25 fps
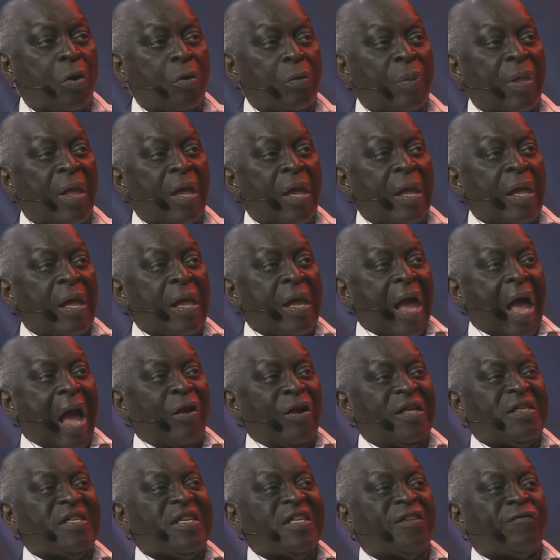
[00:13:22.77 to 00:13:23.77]
And this is
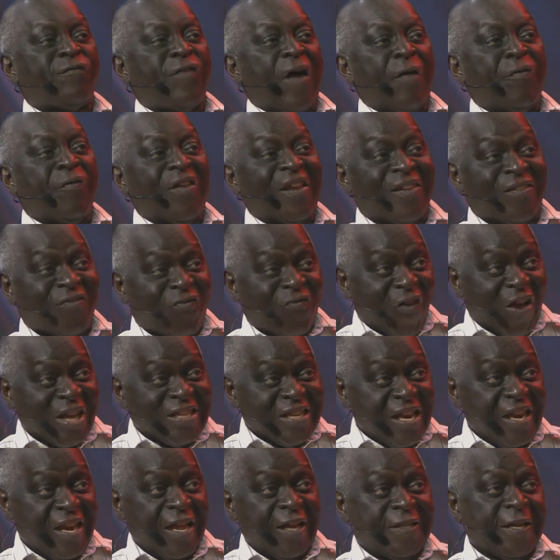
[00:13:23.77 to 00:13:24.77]

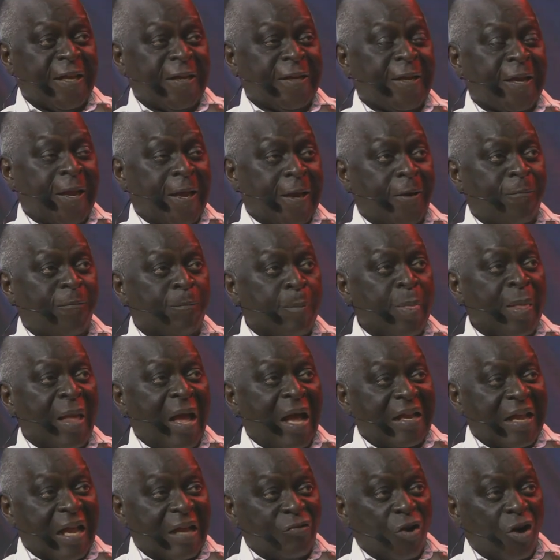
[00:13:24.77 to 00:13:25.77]
facilitated, as I
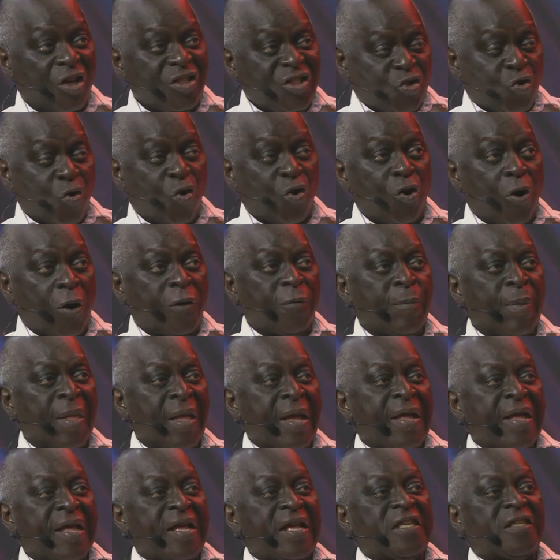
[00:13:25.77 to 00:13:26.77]
just told us, is
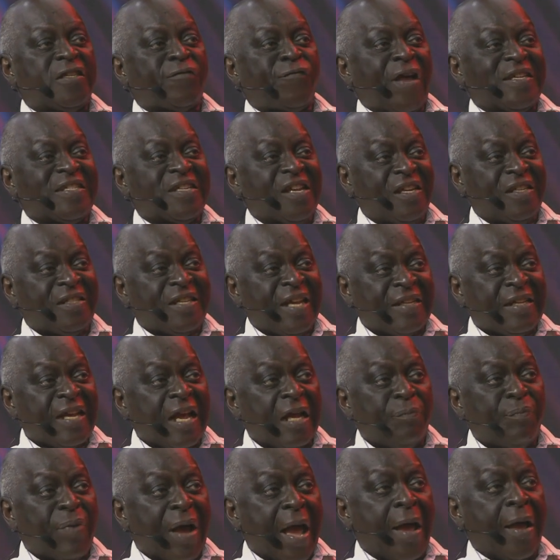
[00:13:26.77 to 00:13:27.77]
facilitated by
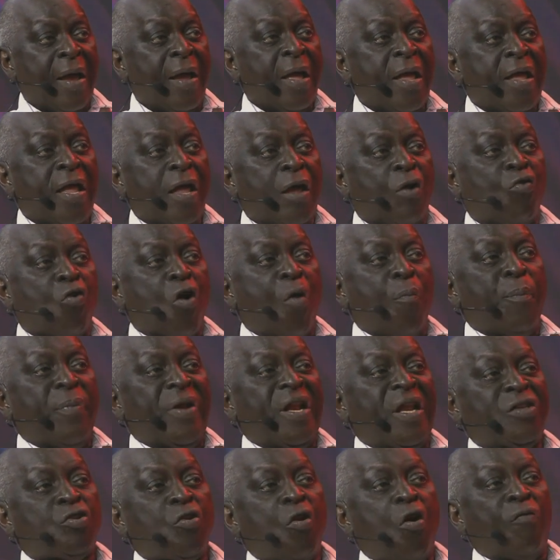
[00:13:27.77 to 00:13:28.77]
a combination of
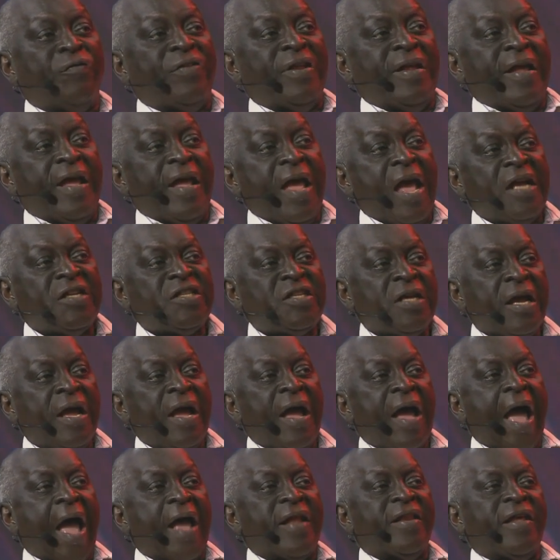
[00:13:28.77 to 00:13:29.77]
the H and the
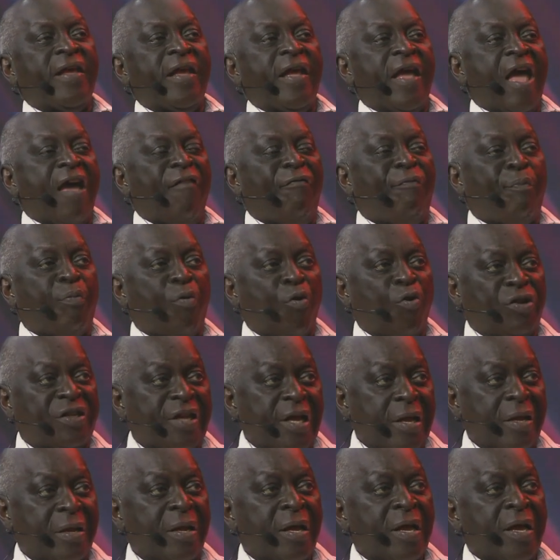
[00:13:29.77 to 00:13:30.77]
F protein,
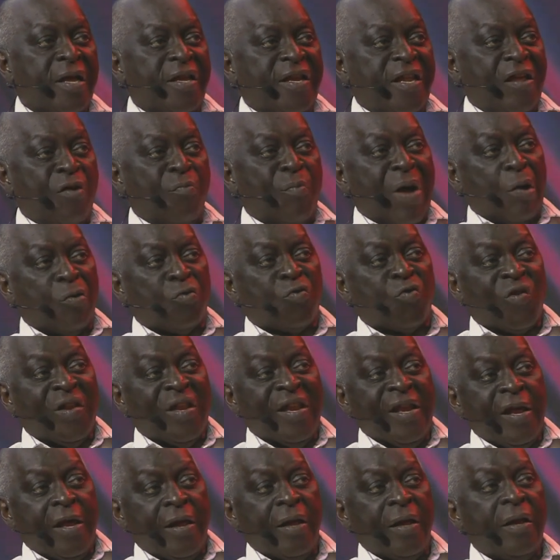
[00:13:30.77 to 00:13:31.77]
the hemagglutinin
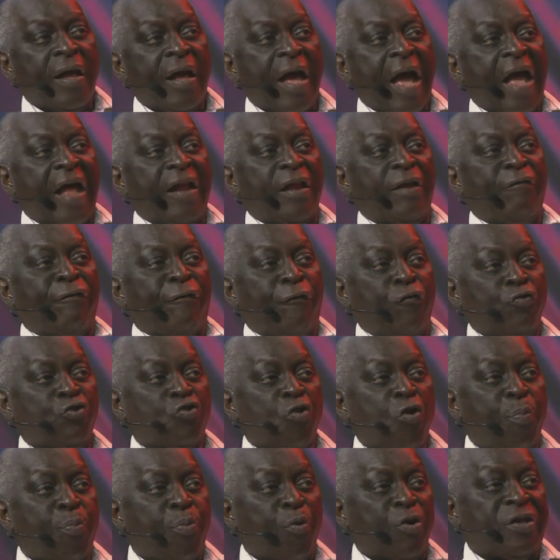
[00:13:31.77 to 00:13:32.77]
and the fusion
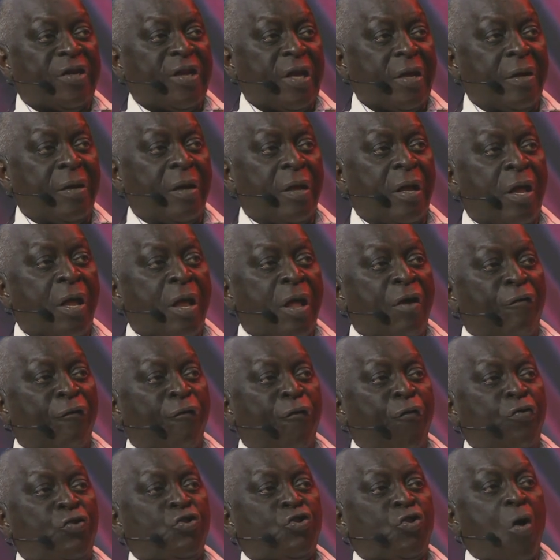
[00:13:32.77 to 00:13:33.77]
protein.
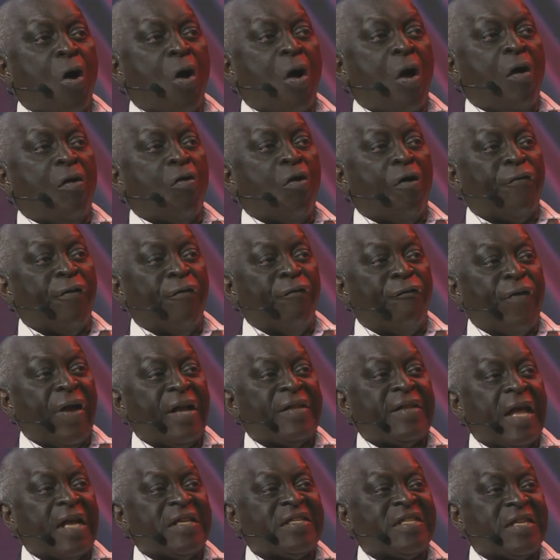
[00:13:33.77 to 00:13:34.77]
Fusion of infected
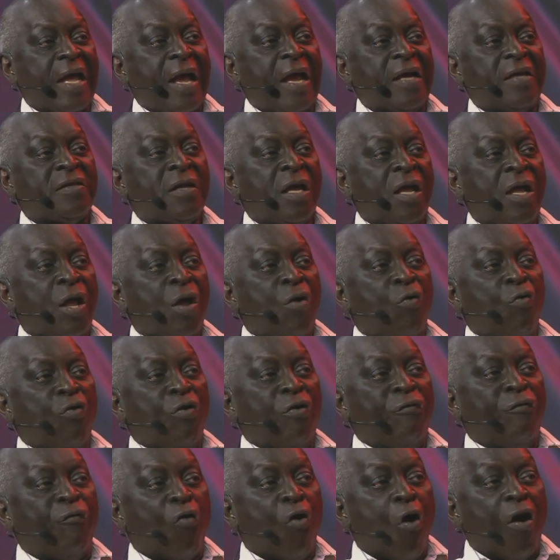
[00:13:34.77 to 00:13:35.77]
cells with
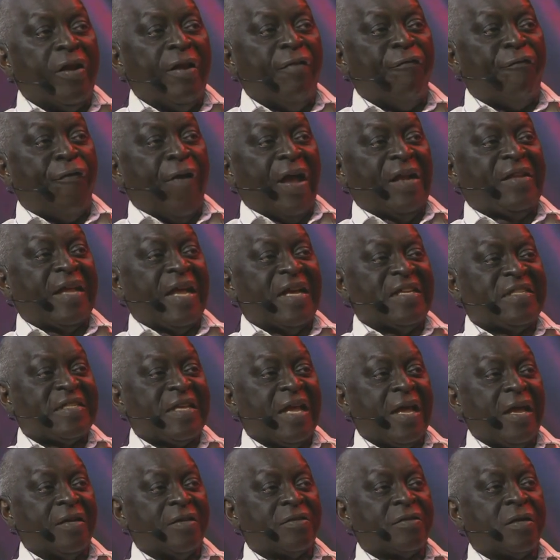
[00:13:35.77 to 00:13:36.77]
uninfected cells,
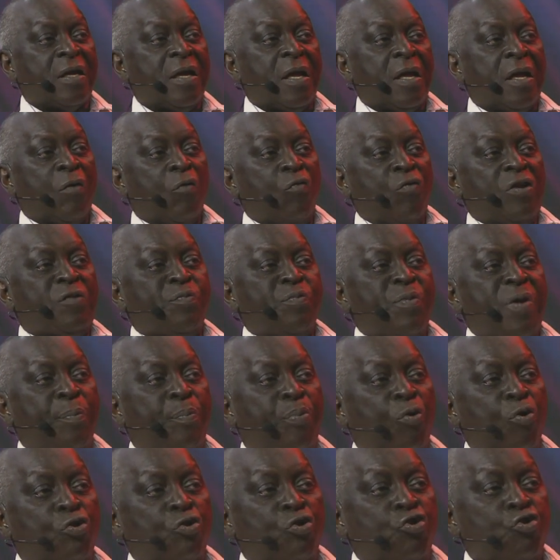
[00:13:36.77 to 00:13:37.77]
which may
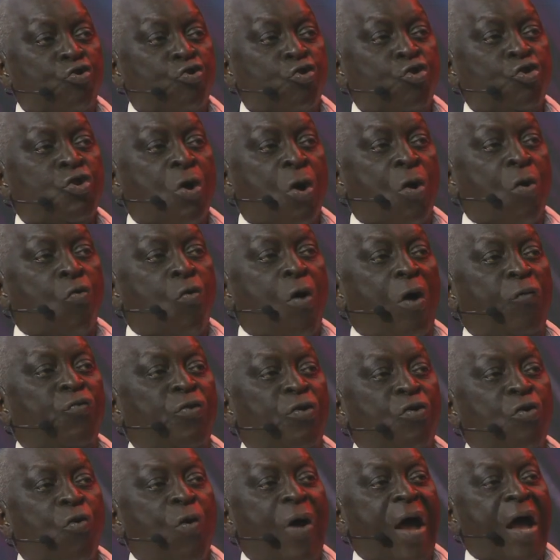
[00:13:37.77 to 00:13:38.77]
produce what we know as
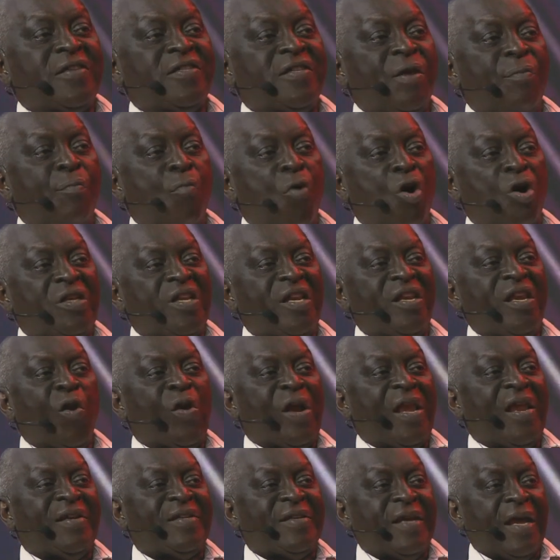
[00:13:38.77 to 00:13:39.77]
the
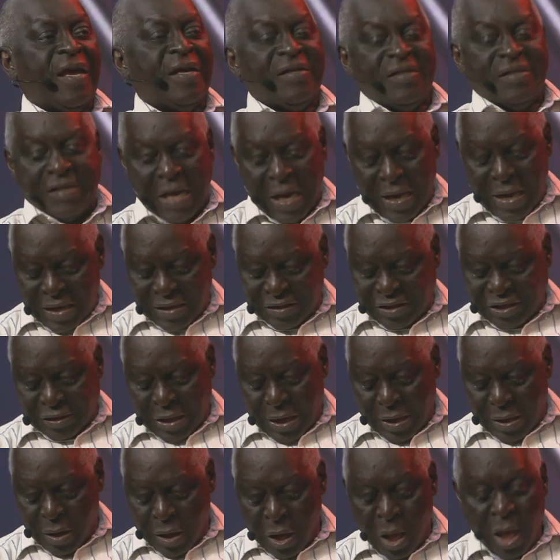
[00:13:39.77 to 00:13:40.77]
multinucleated giant cell.
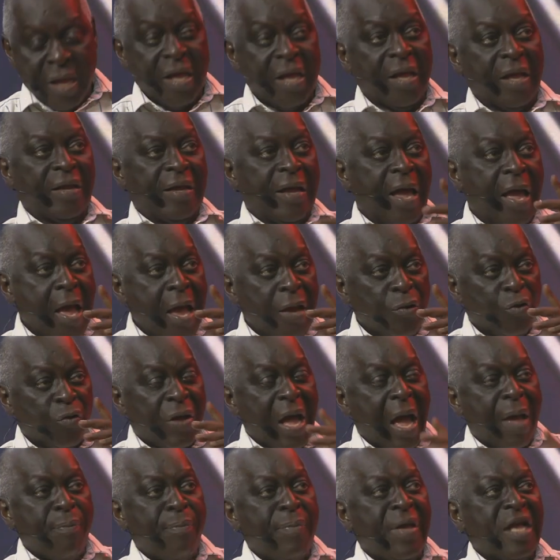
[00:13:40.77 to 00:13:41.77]
Again, you can't miss
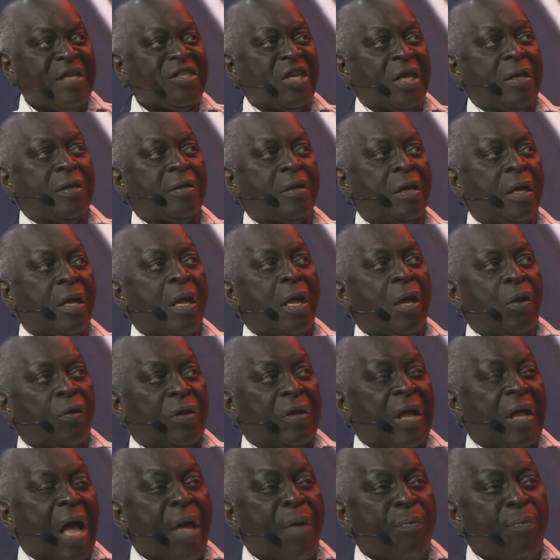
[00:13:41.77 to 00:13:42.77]
it. You can't miss
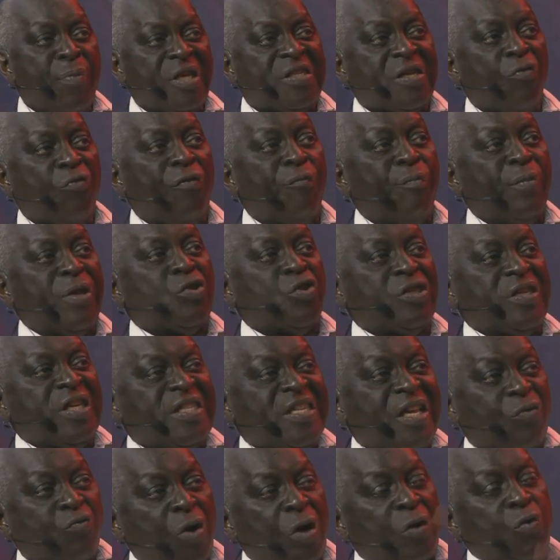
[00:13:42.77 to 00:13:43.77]
it with measles. This is what
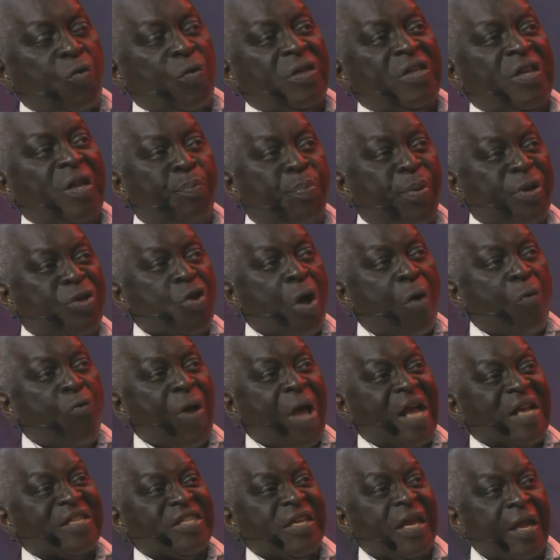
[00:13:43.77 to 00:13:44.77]
the picture we are seeing
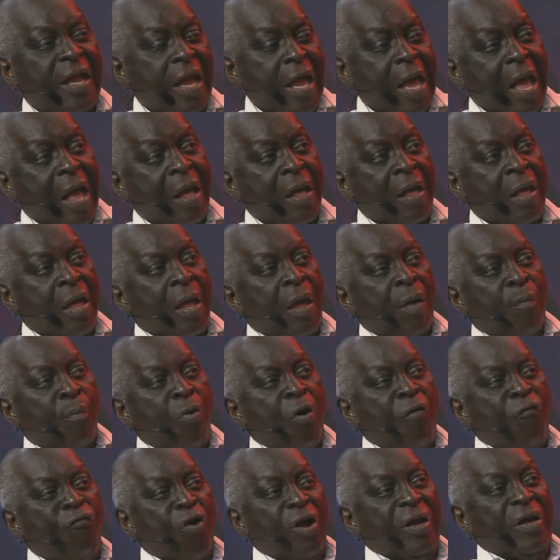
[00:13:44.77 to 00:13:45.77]
here, both on the
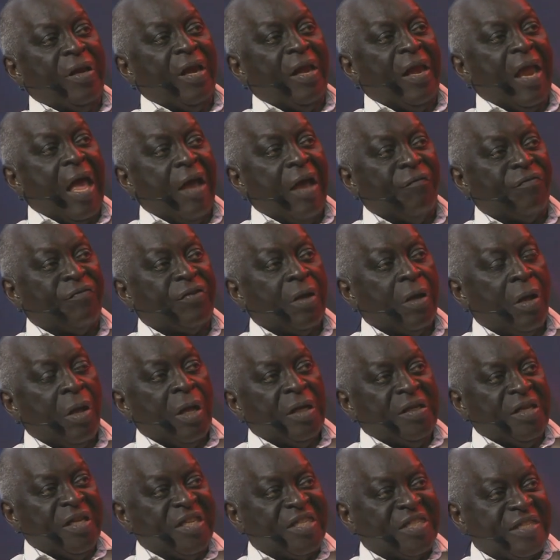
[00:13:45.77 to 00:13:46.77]
left, the
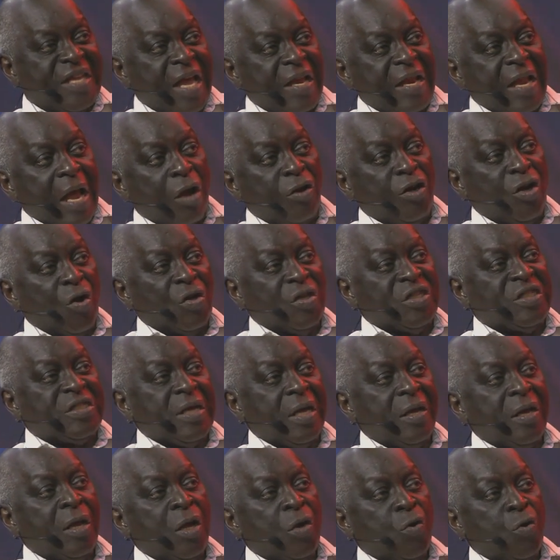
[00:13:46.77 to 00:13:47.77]
stayed and the unstayed. You
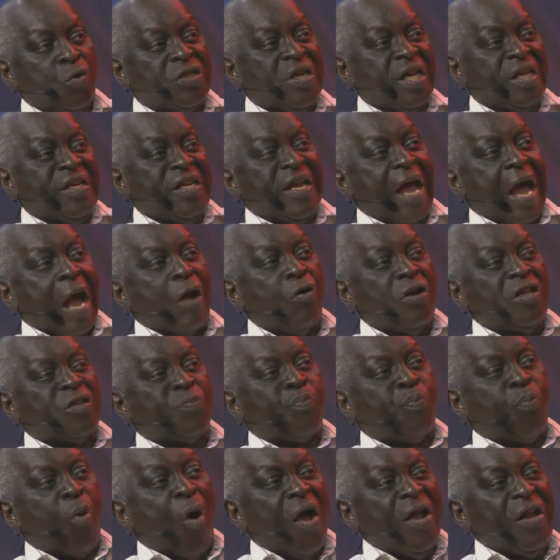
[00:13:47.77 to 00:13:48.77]
see the arrow is
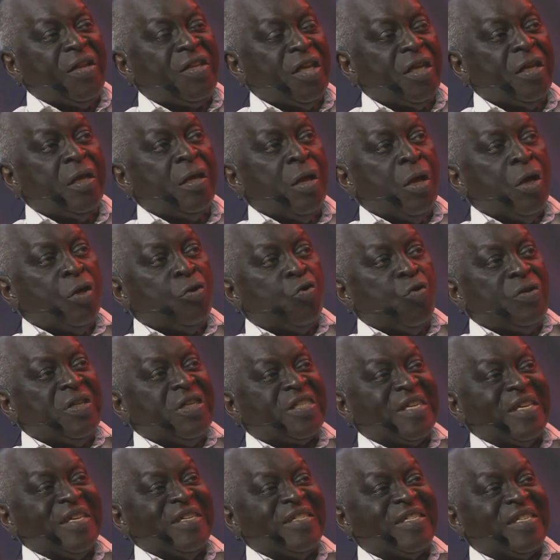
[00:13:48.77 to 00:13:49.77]
pointing to the
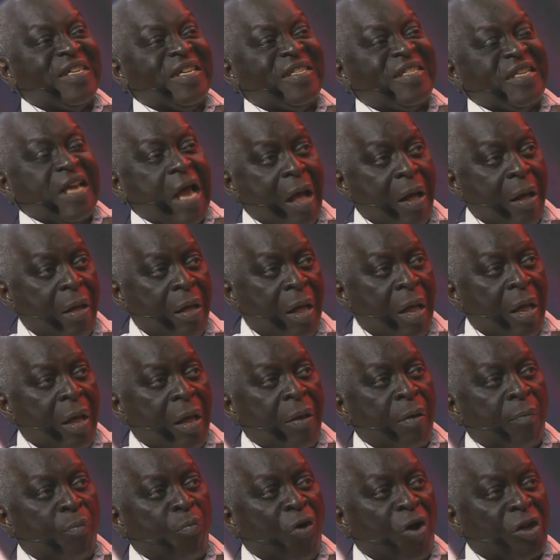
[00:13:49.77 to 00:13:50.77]
syncytia,
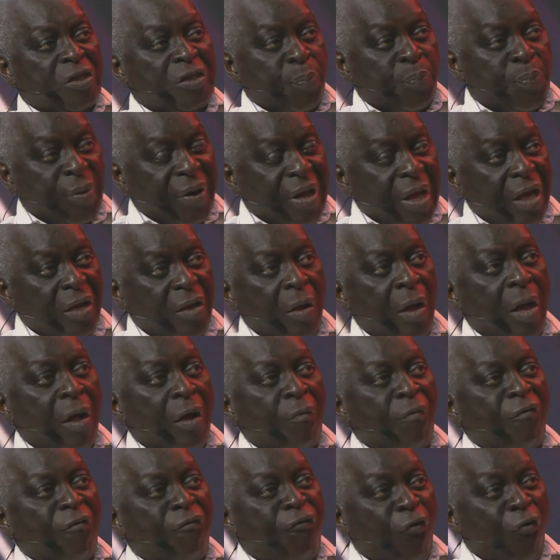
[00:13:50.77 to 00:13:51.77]
multiplication,
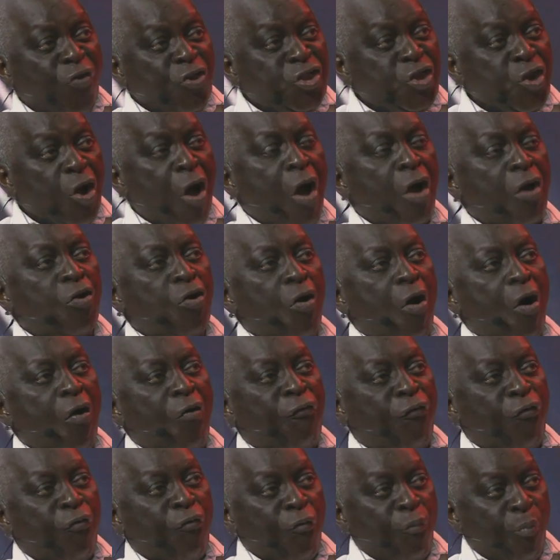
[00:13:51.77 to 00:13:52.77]
fusion of
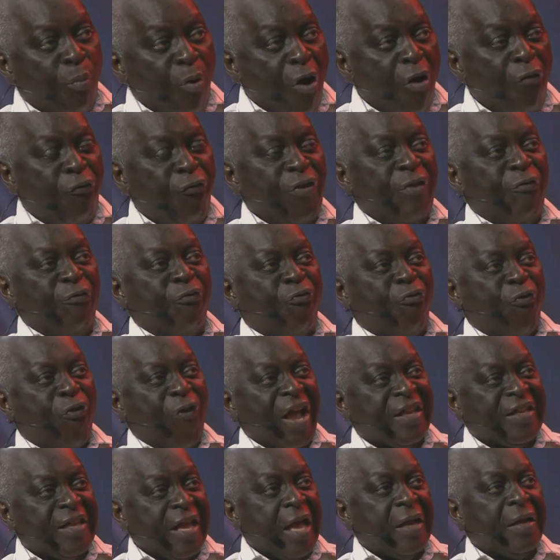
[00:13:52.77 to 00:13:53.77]
both infected
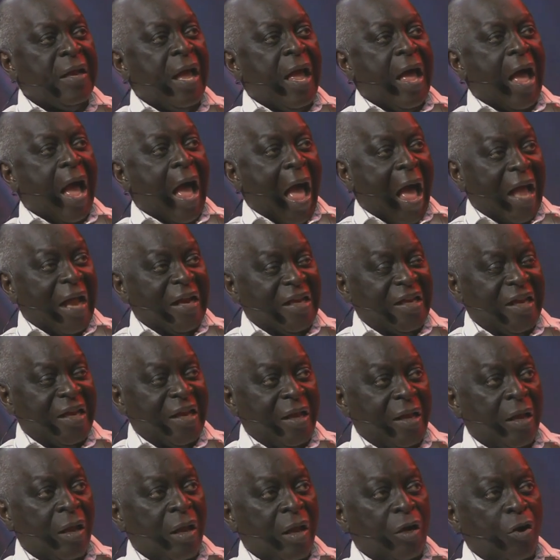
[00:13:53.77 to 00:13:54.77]
and the
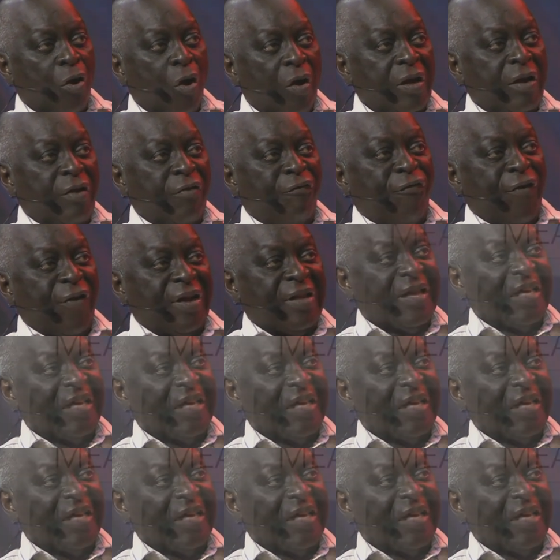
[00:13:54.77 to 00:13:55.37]
non-infected cell,